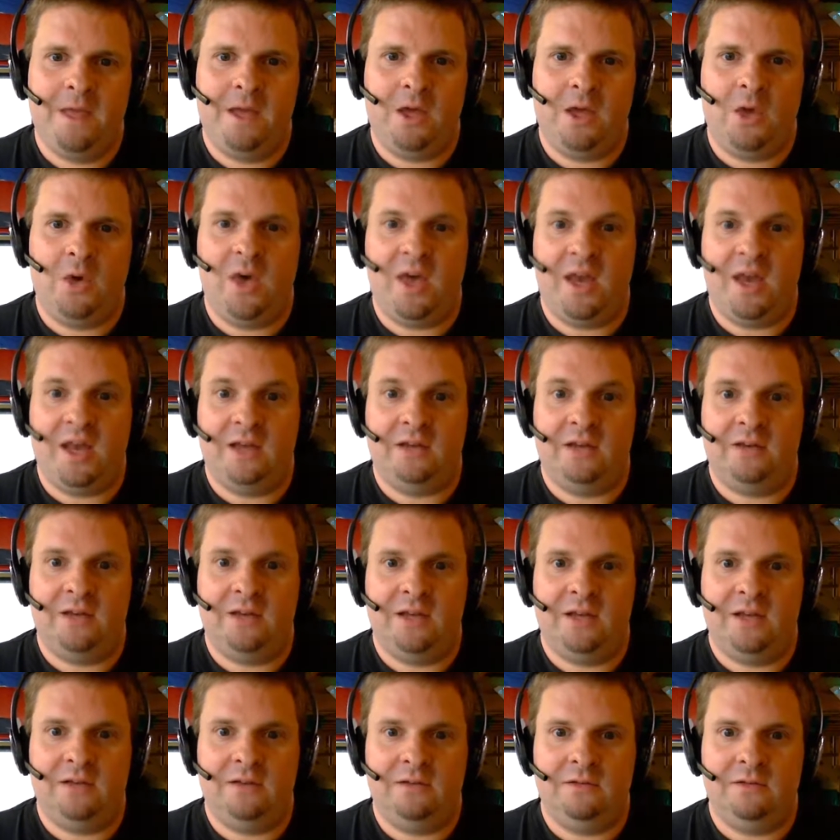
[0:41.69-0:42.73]
go ahead
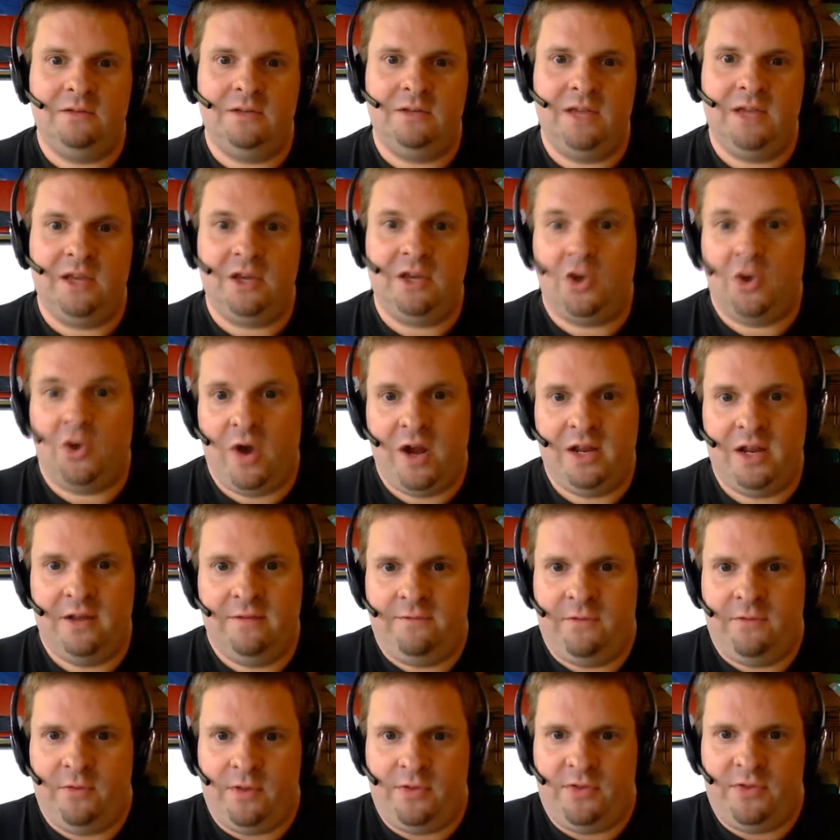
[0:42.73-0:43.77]
and get credit
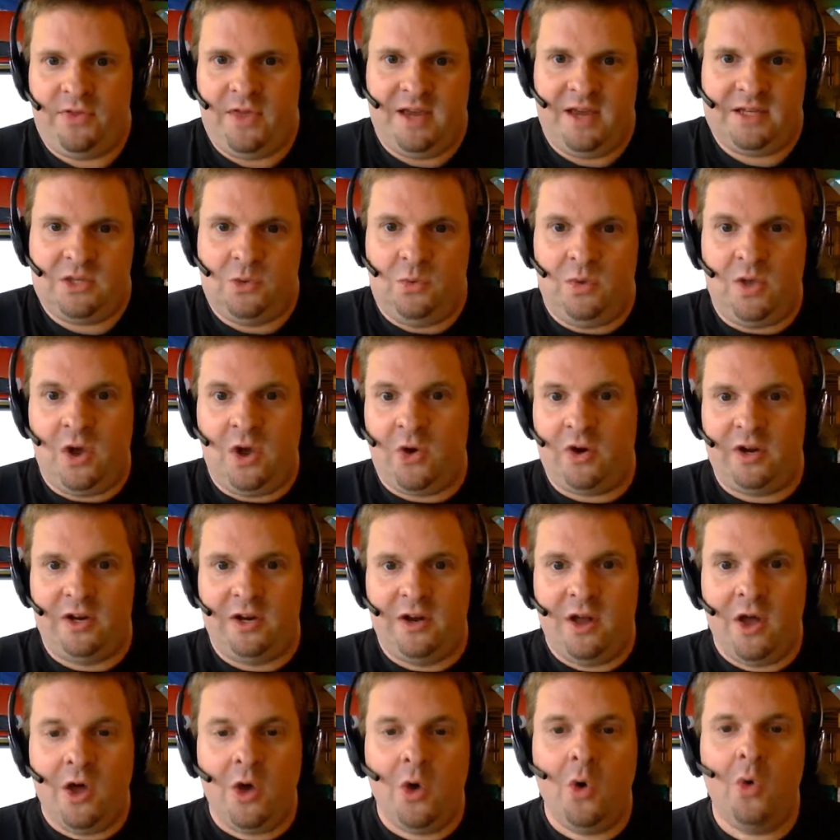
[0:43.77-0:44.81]
for the things that we already
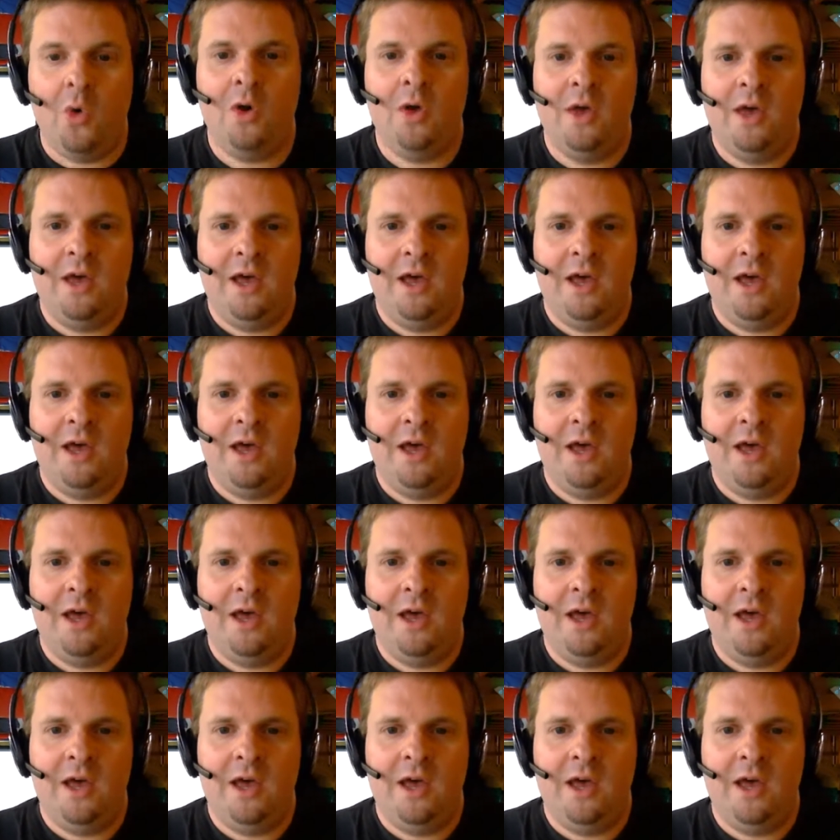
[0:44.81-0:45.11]
know,